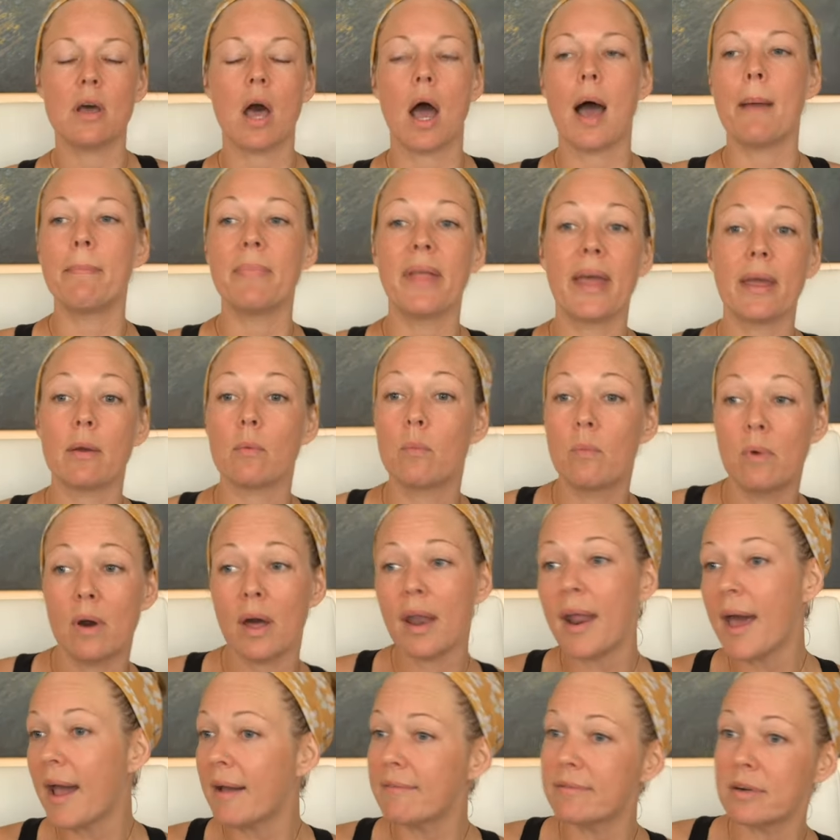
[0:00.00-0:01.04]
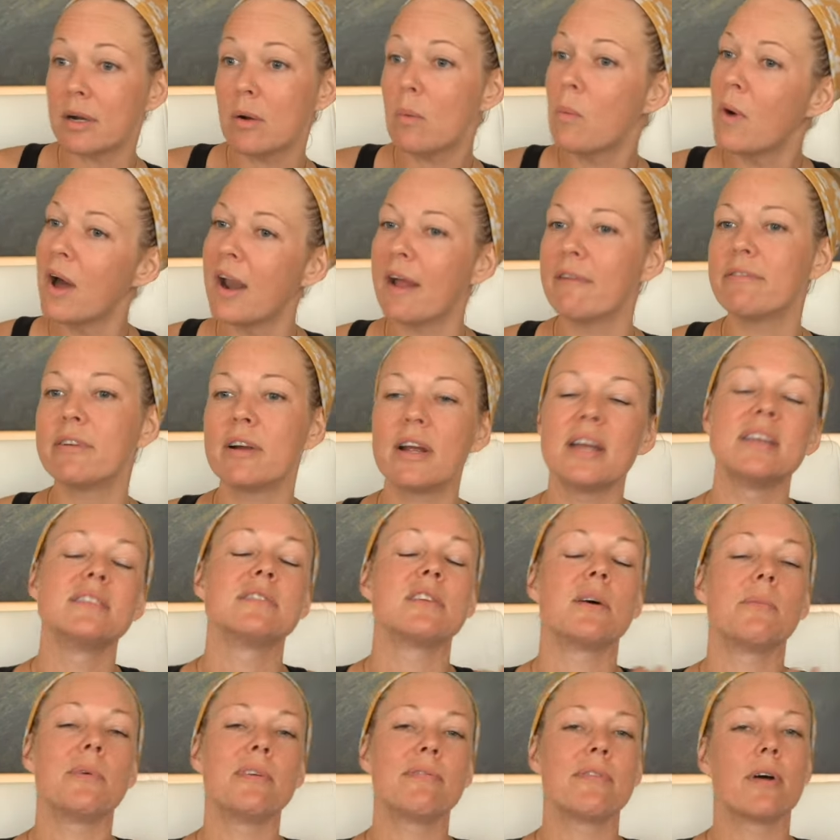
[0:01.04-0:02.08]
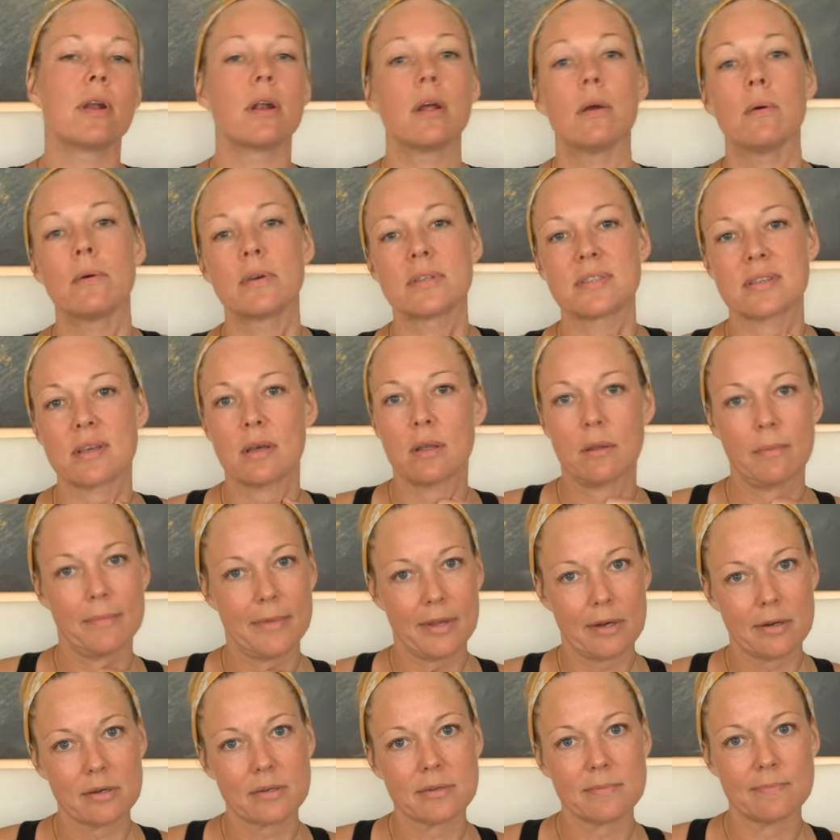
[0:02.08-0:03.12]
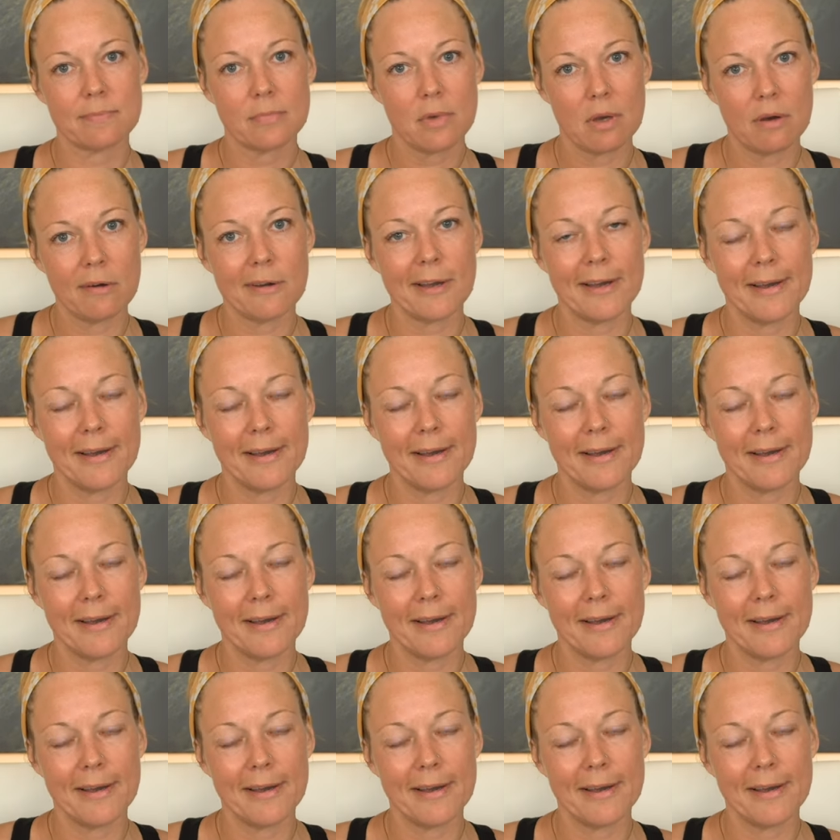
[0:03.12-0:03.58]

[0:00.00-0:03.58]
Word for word: I'm like, whatever, until we found out it was kilometers. Okay.